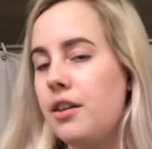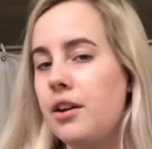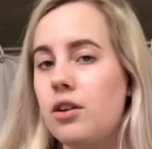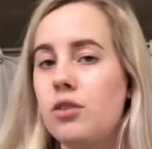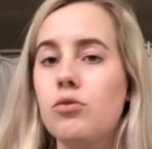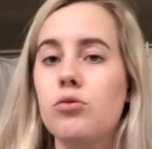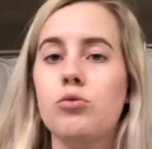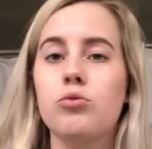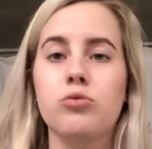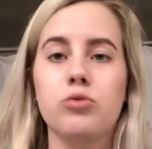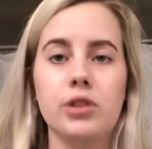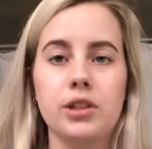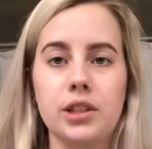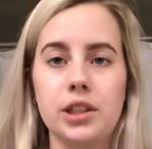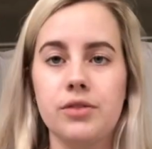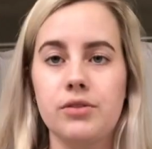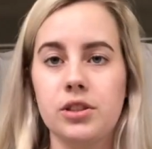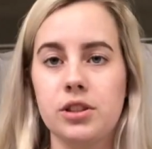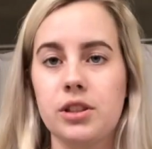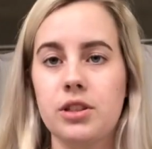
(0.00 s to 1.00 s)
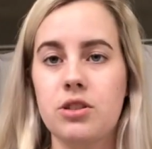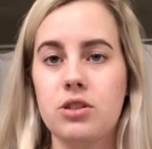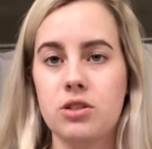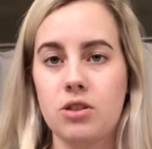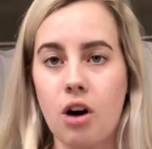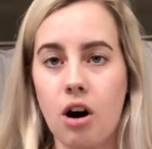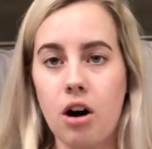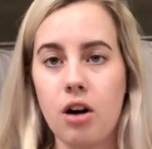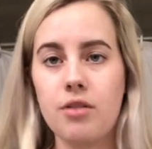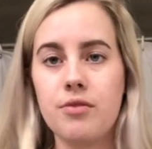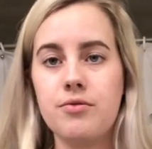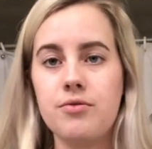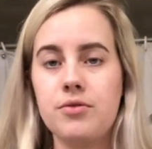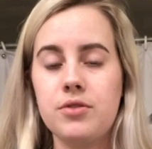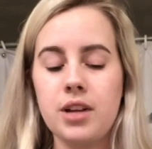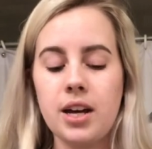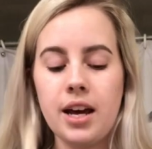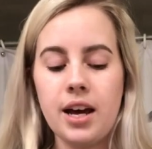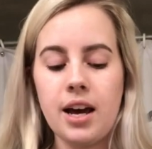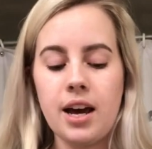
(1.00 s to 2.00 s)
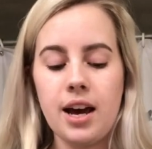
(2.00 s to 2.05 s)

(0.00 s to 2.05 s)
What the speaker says: They're really, really soft.